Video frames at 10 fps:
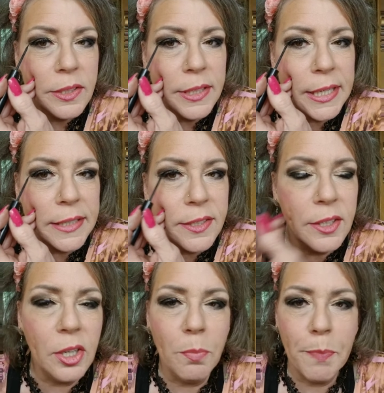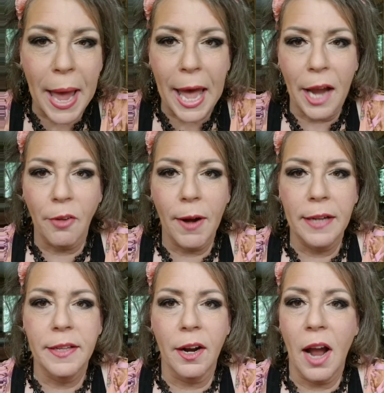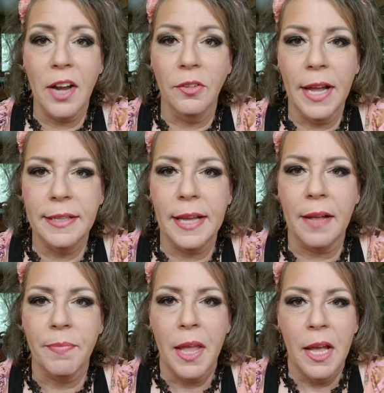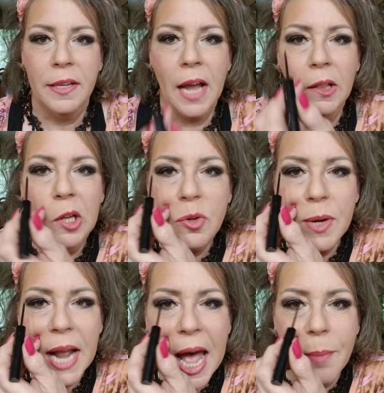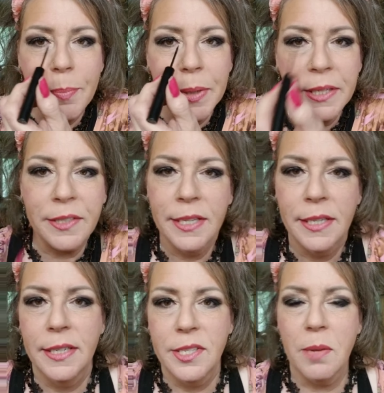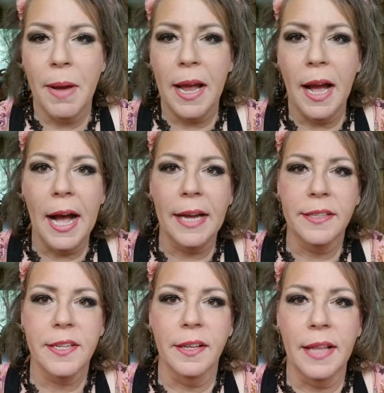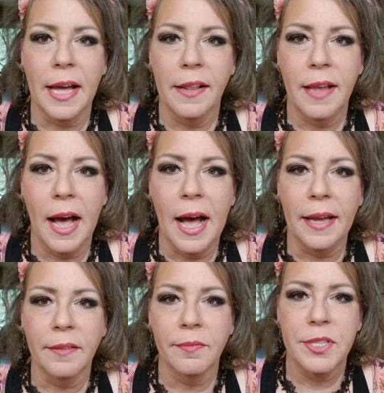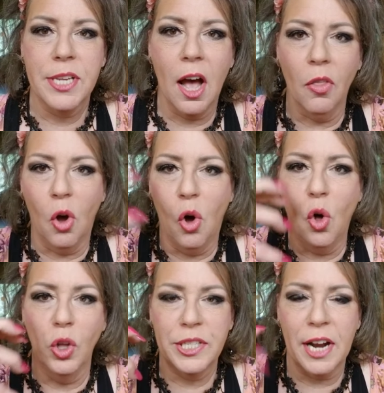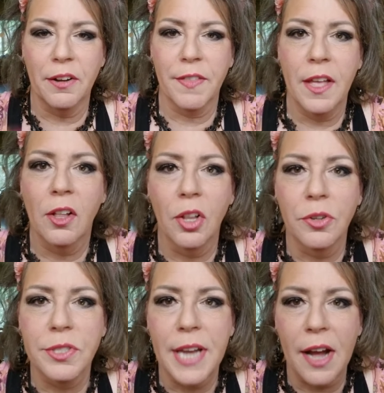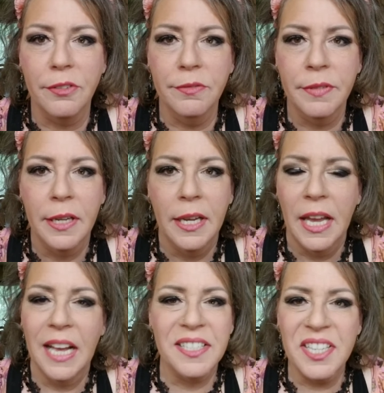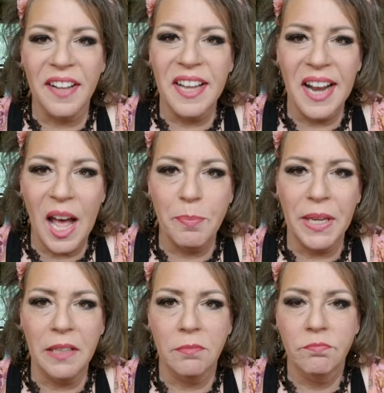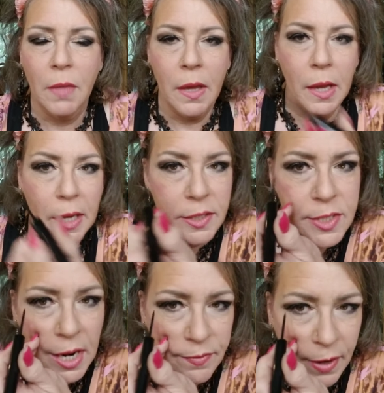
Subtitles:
that's a little bag right there. I don't like that. Now look what happened to my eye, to the light of the eye. See how the whole entire thing closed down? It's not that happy. It's not a